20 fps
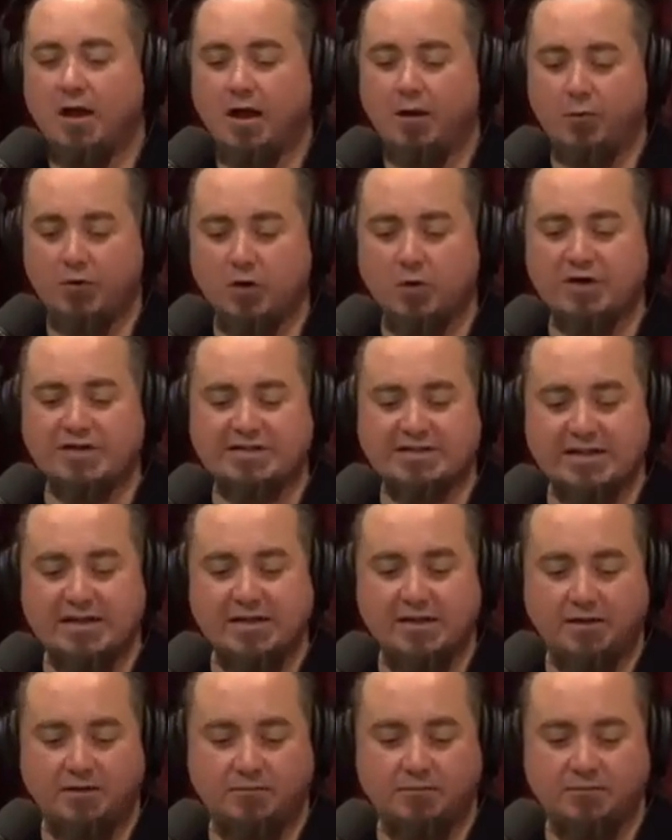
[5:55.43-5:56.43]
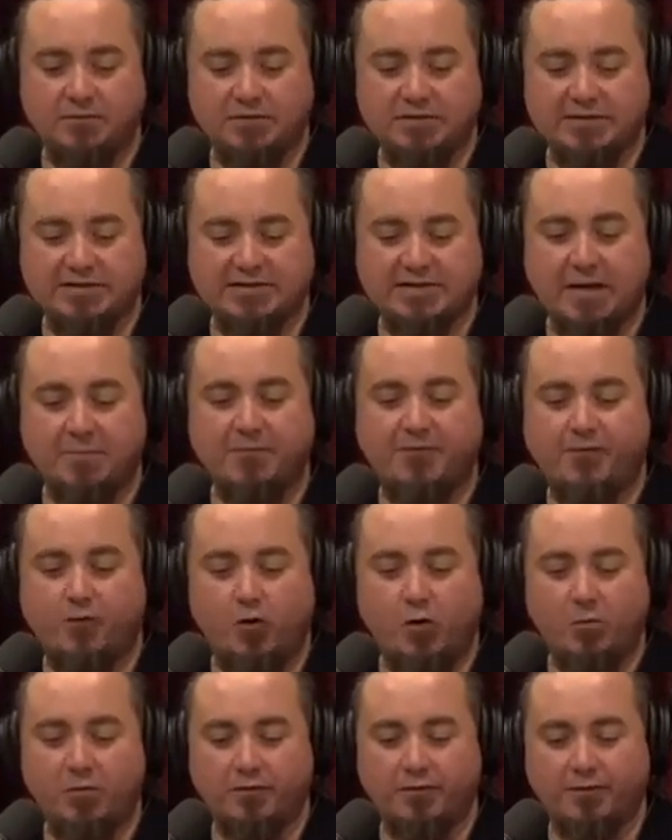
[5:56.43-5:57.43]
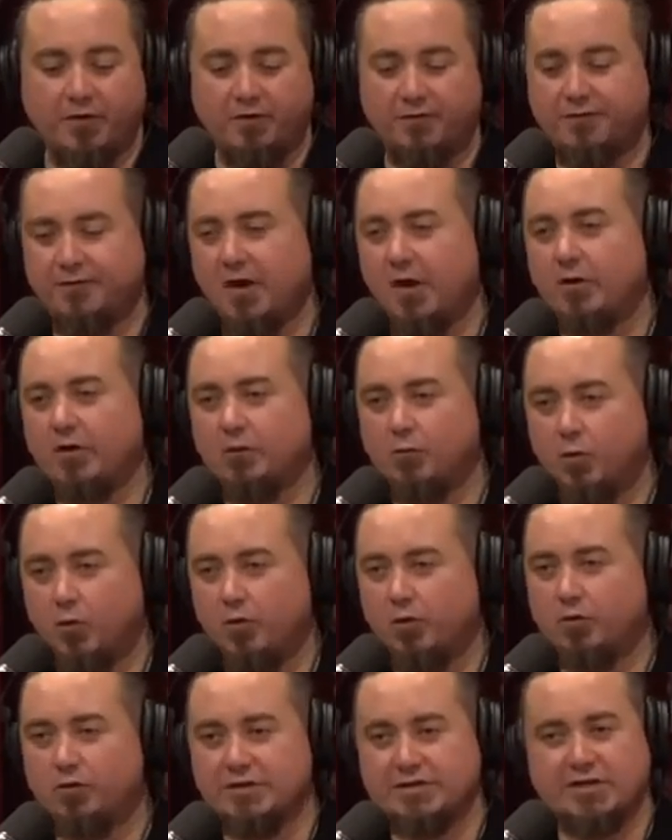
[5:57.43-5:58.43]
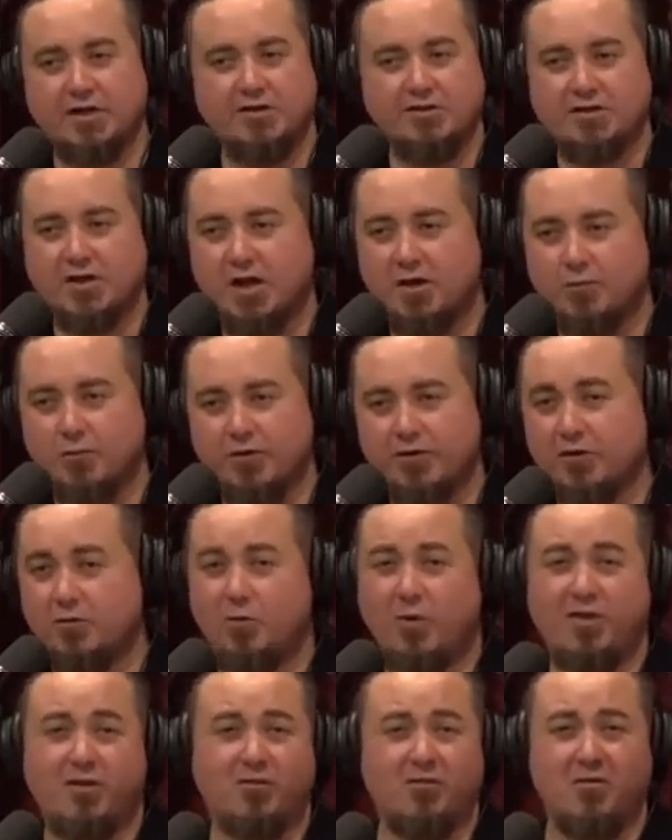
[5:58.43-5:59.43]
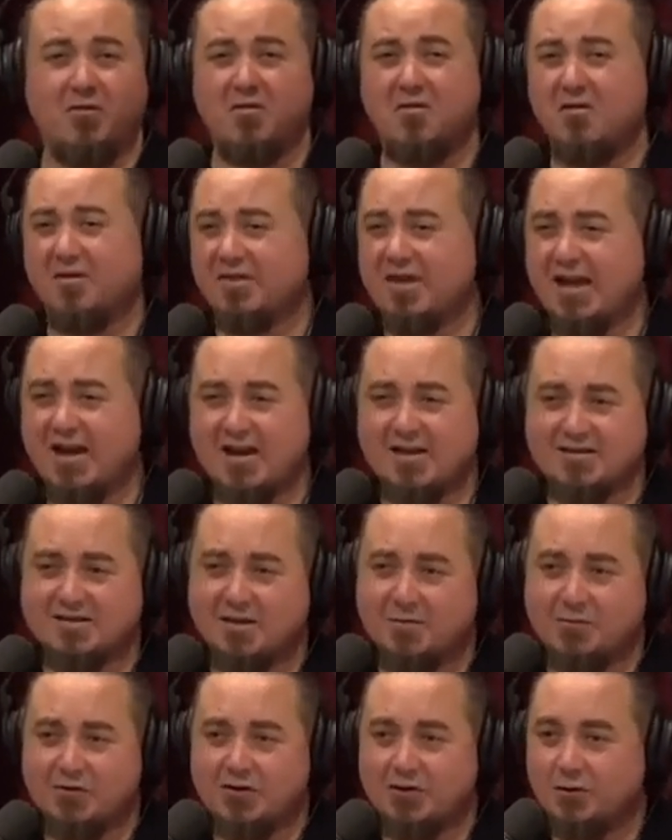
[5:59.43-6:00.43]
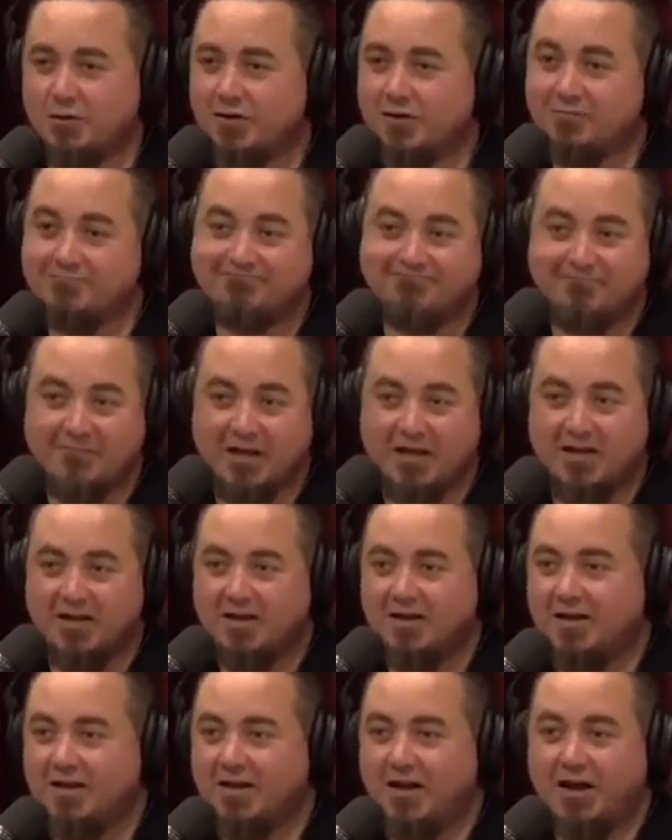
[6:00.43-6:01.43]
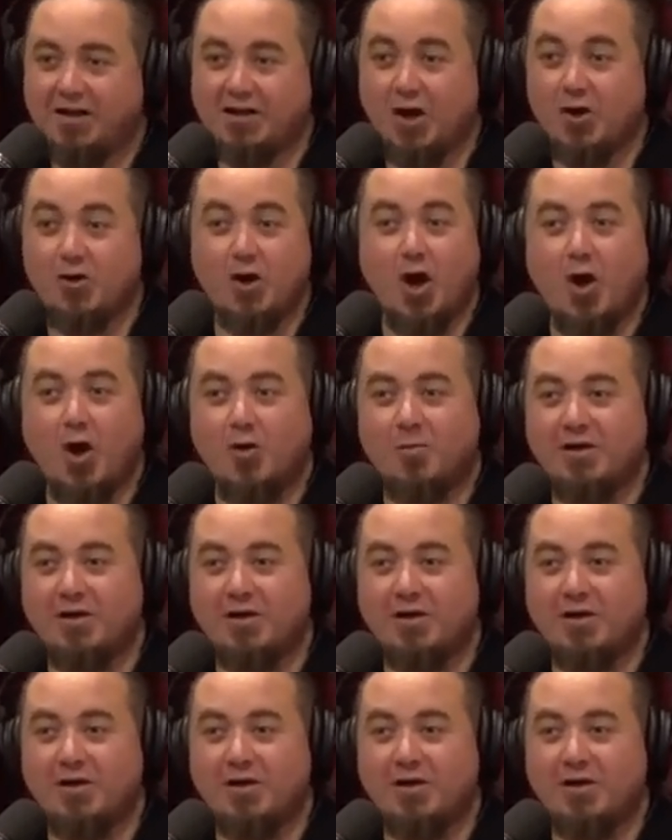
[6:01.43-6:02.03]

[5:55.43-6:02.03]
We always see some form of flowing water associated with it. Whether or not that has something to do with it, I don't know.